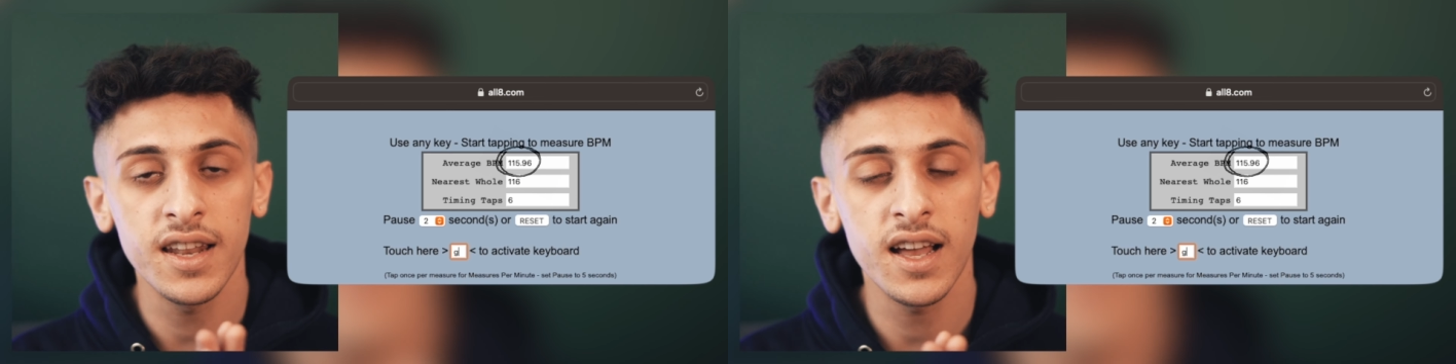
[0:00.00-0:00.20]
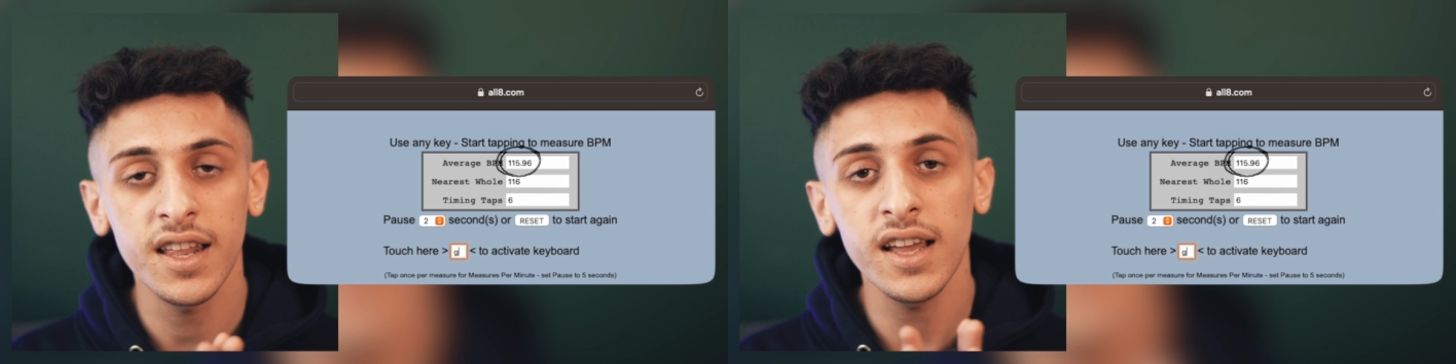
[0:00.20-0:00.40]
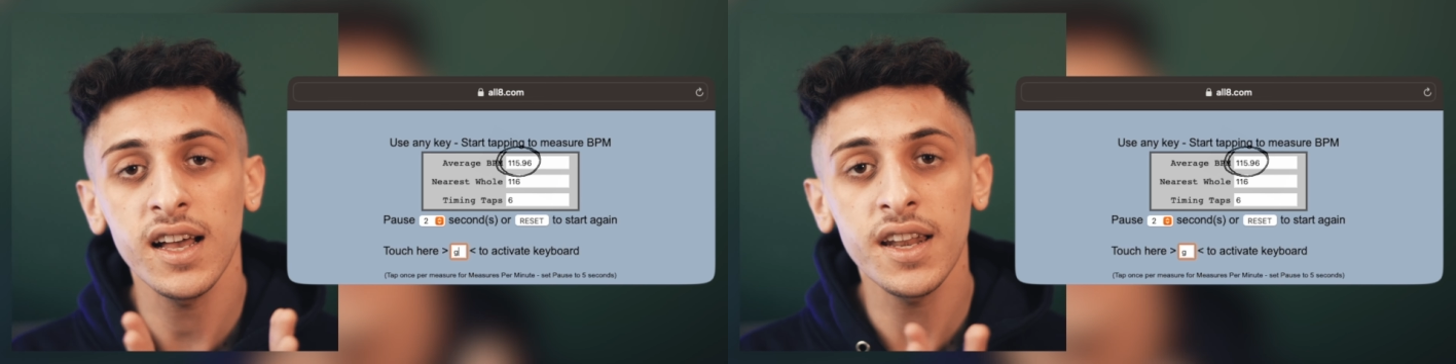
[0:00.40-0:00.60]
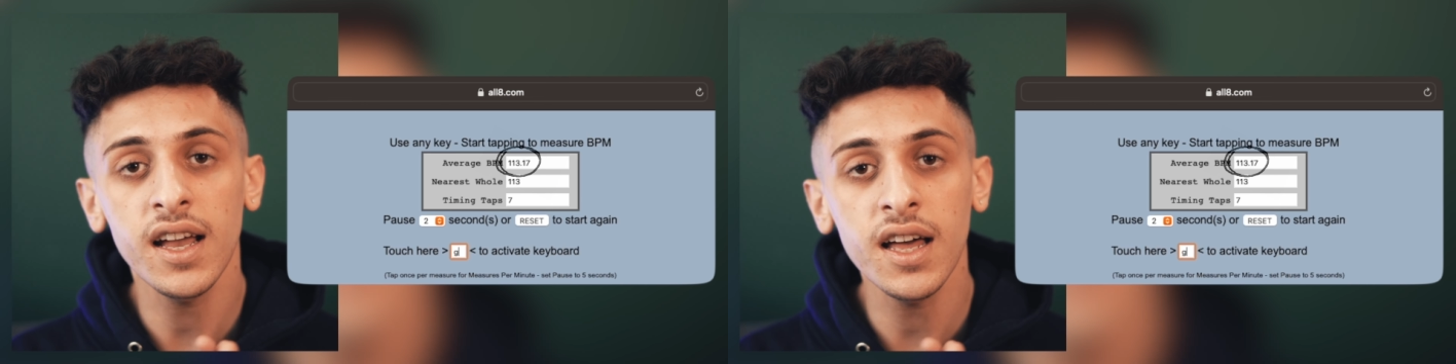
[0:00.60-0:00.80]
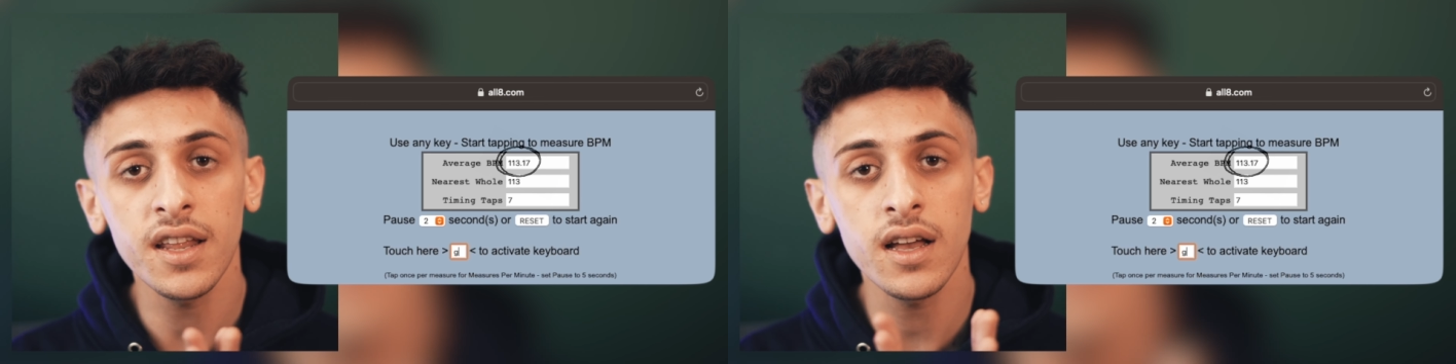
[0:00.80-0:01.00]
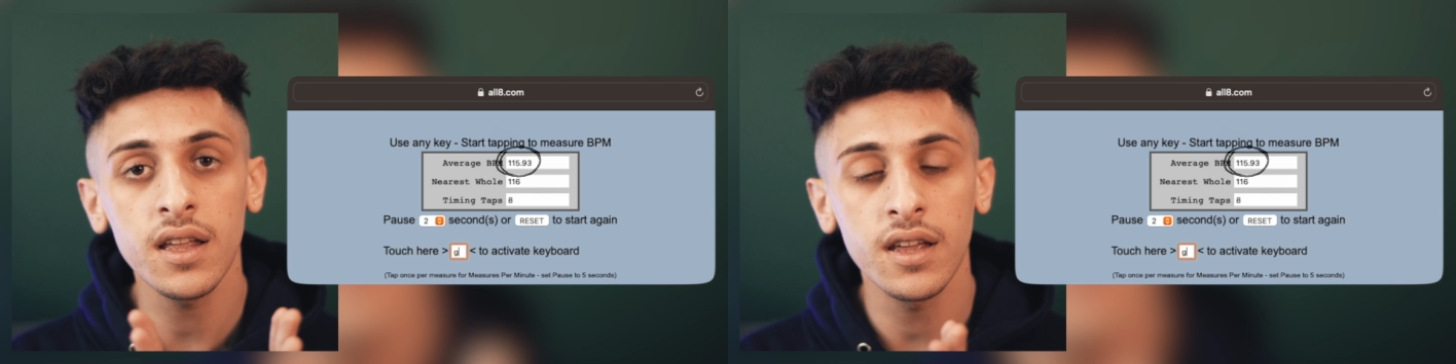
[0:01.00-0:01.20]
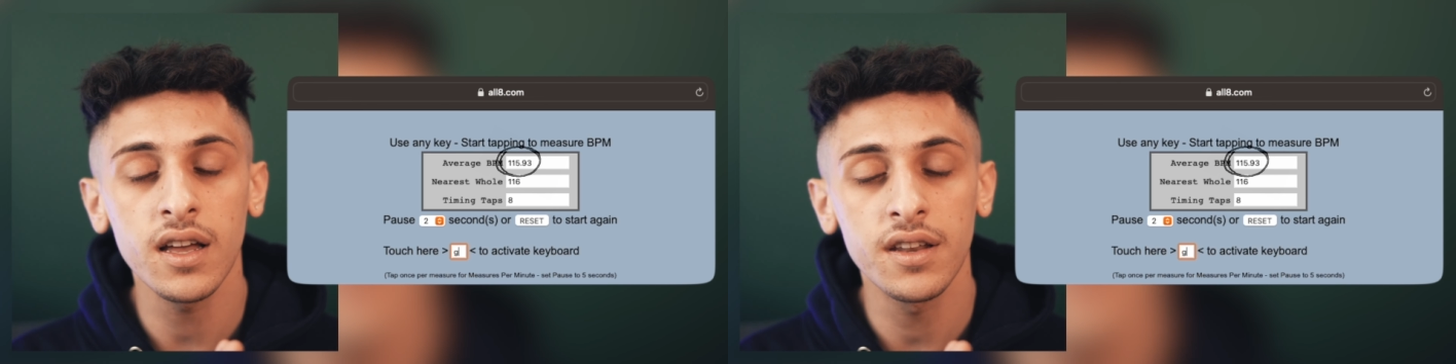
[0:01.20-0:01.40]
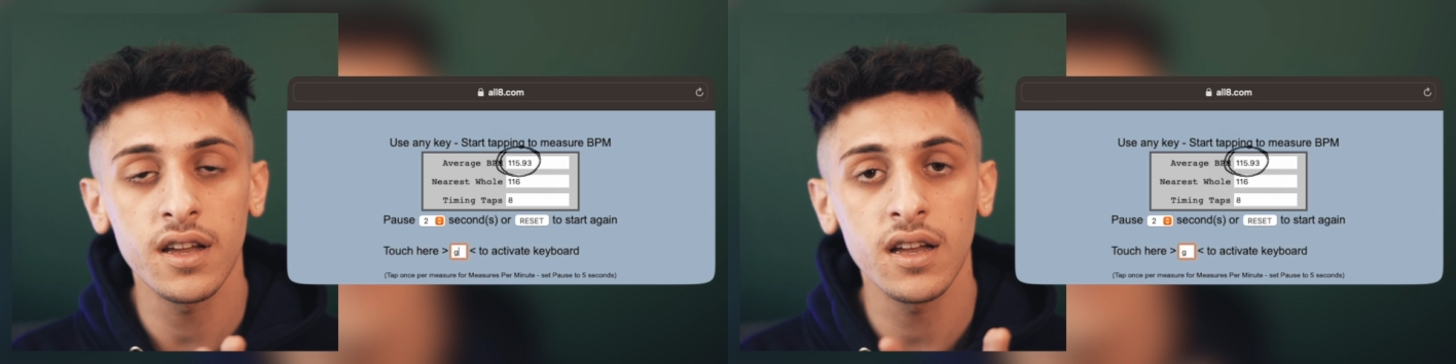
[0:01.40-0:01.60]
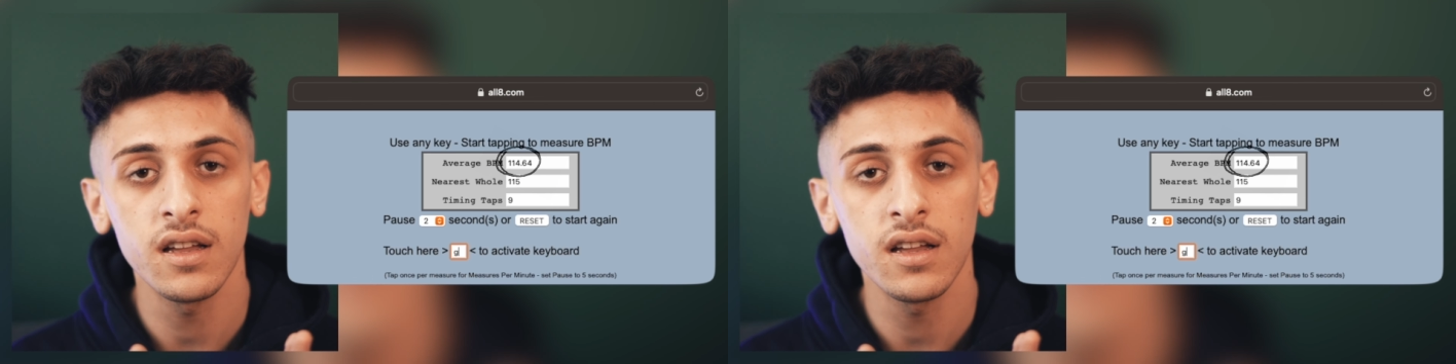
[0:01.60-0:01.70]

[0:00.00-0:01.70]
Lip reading: da da da da da da.